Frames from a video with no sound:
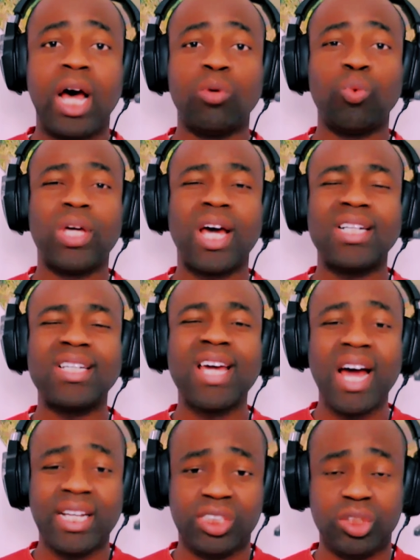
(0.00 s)
and we can
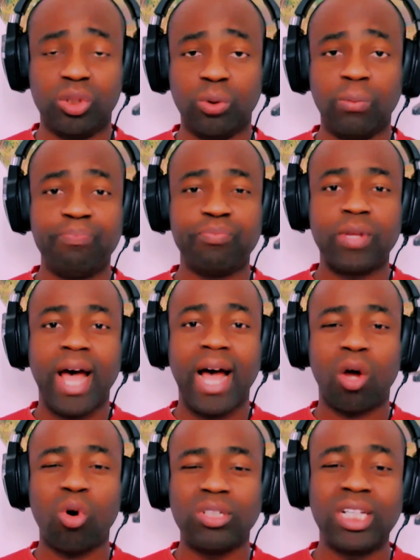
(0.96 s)
guide you
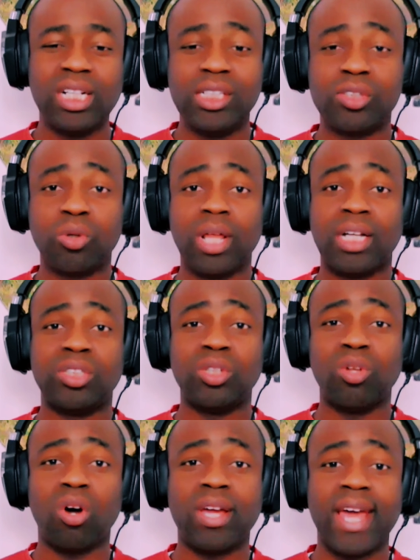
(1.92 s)
accordingly so that
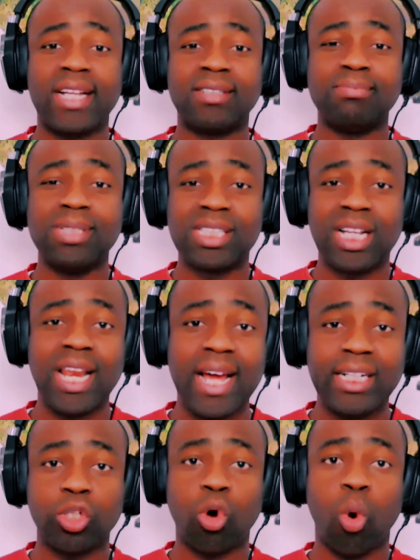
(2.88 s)
you don't get
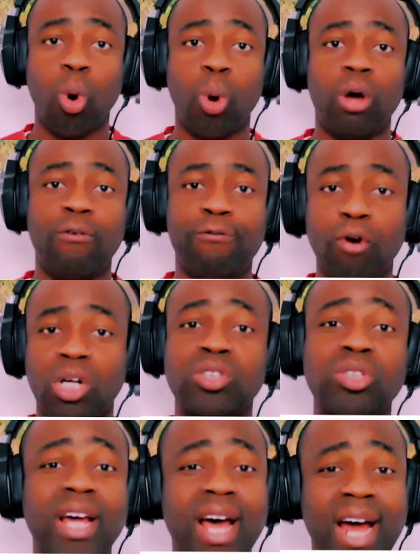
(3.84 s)
misled or fall
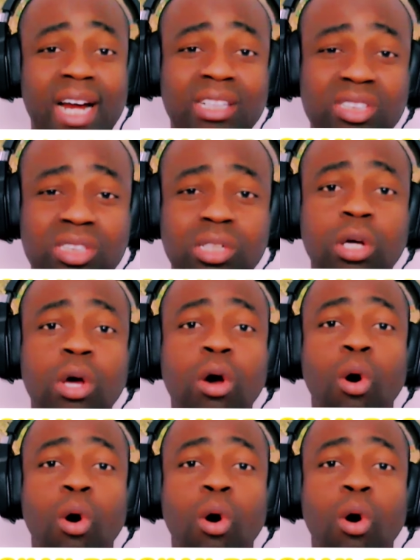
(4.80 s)
into the hands